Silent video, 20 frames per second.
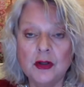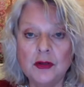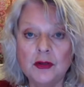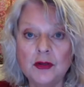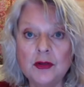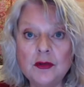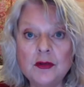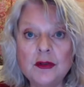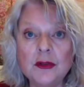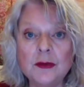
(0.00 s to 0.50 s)

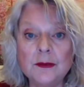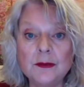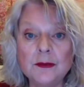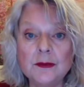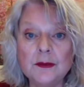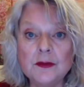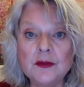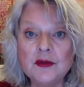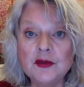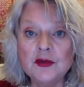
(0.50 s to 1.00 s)
do them
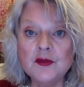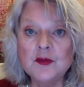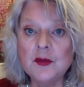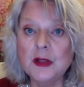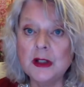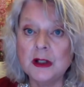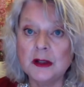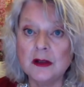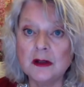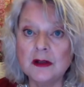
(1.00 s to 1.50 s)
just
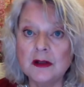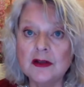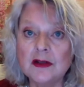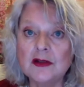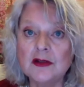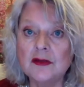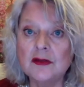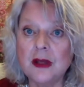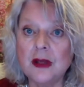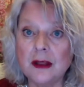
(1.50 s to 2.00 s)
because
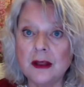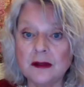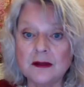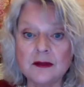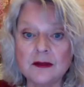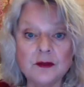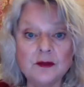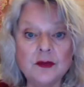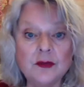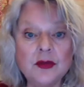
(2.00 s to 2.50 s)
you add
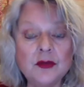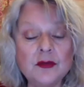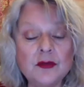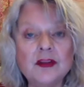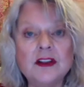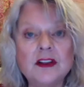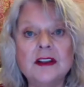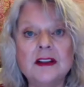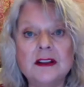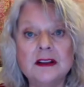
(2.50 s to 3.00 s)

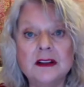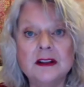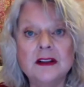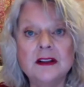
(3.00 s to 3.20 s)
beauty